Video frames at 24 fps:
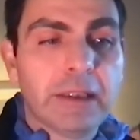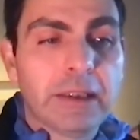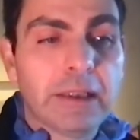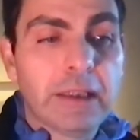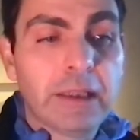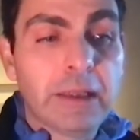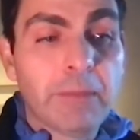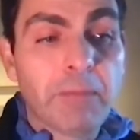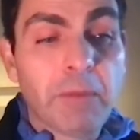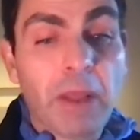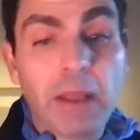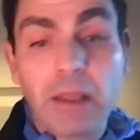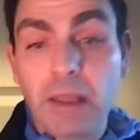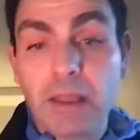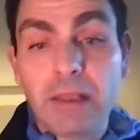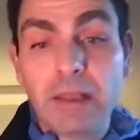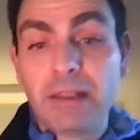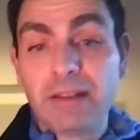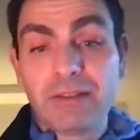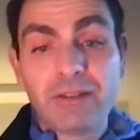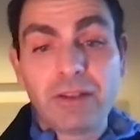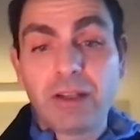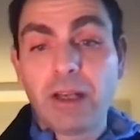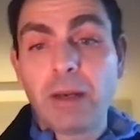And
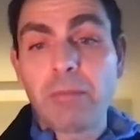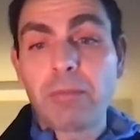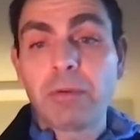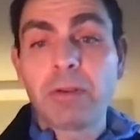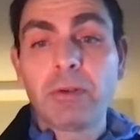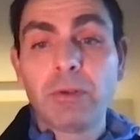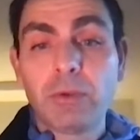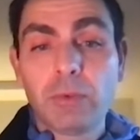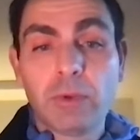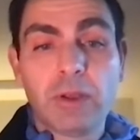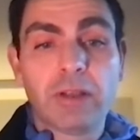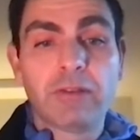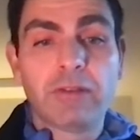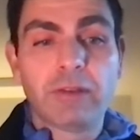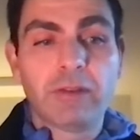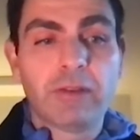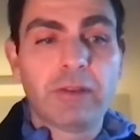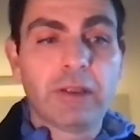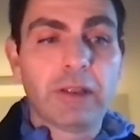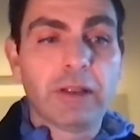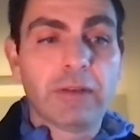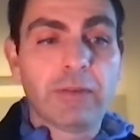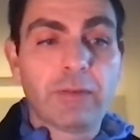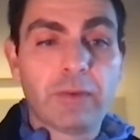there's a couple of
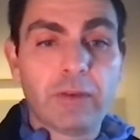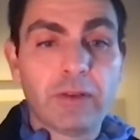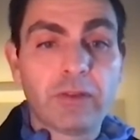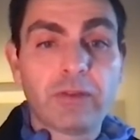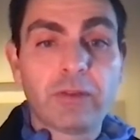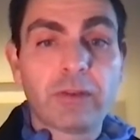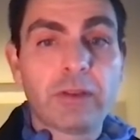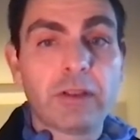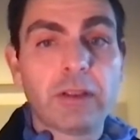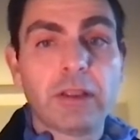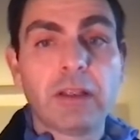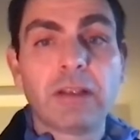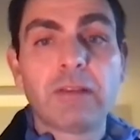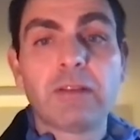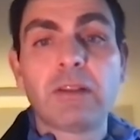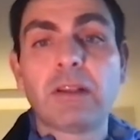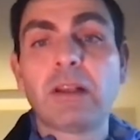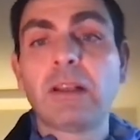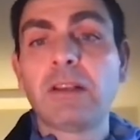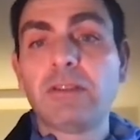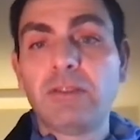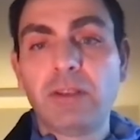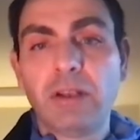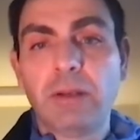nuances there. First, is it
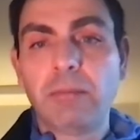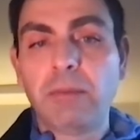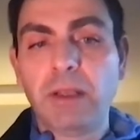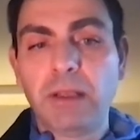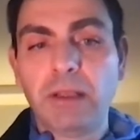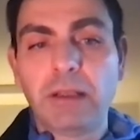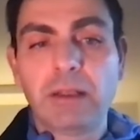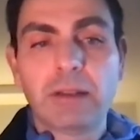legitimate?